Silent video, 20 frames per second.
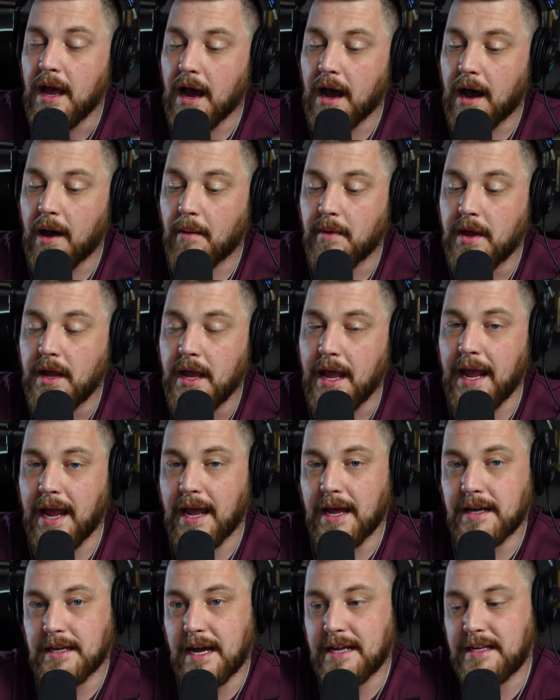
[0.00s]
Um,
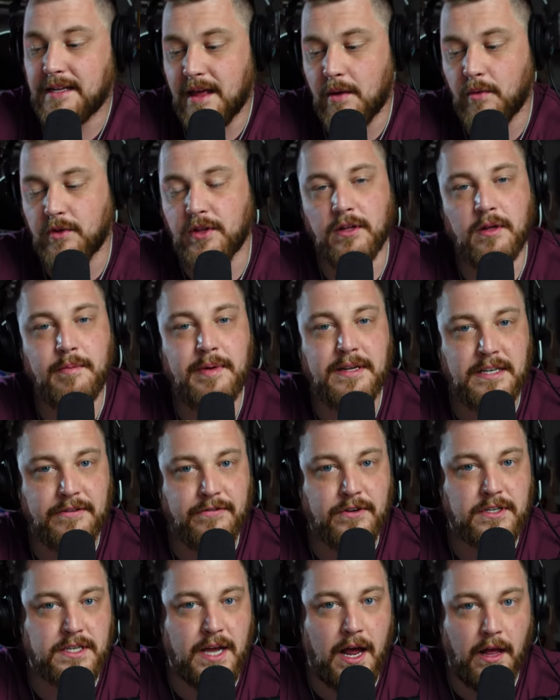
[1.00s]
and I did that with a little bit
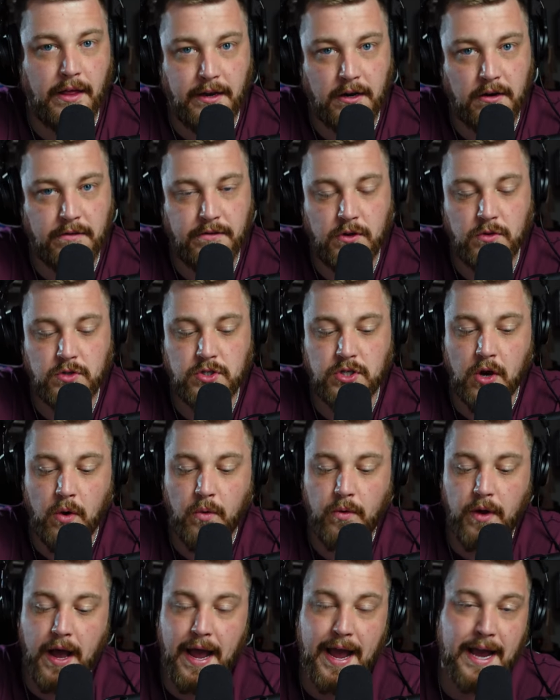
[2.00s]
different style interview.
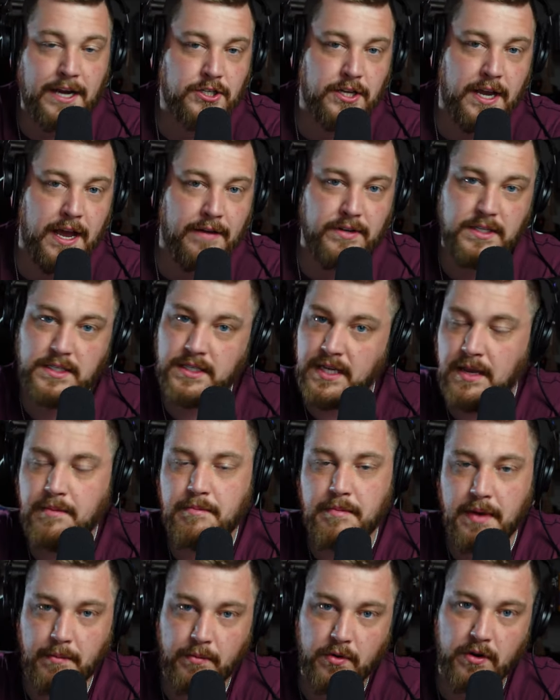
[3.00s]
So I actually have a
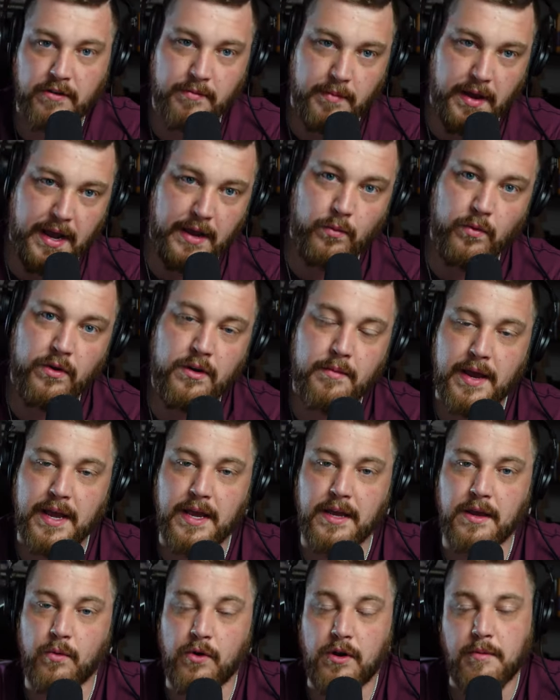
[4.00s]
team member of mine, one of
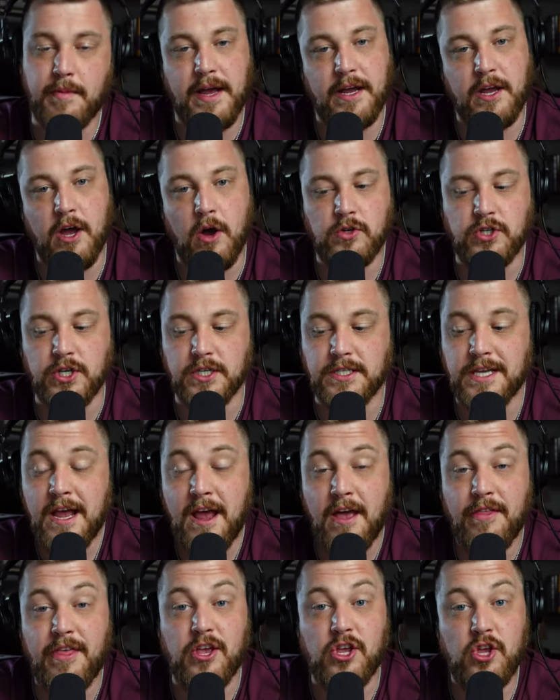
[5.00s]
my, one of my coaches
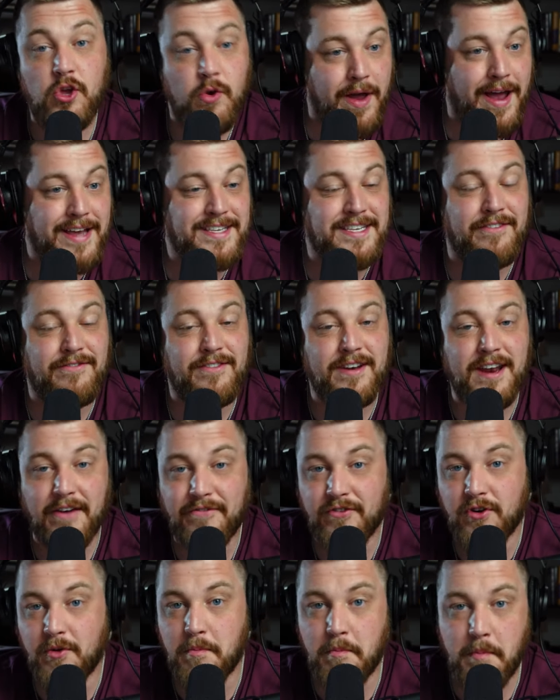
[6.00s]
that you guys have
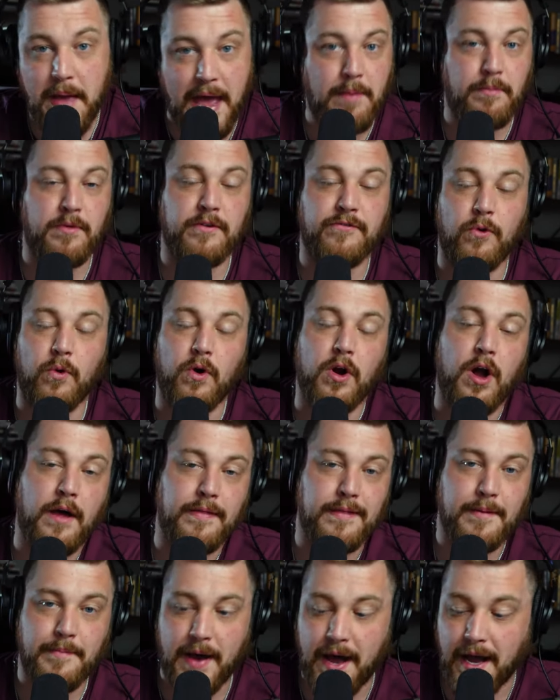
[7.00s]
never met before
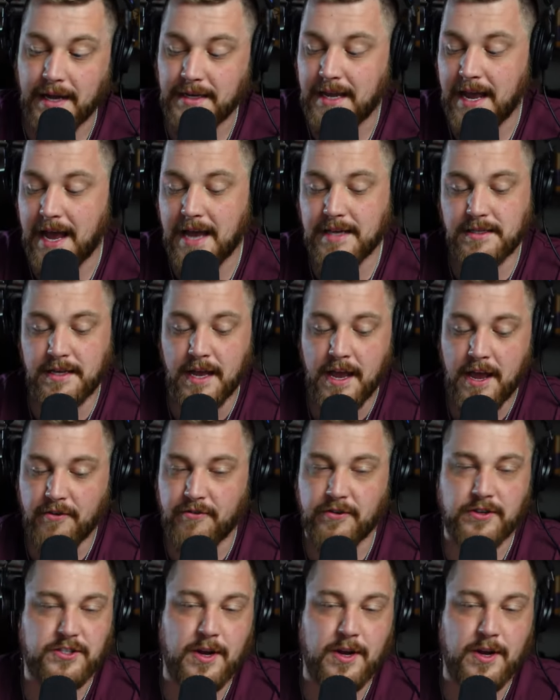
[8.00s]
on the podcast for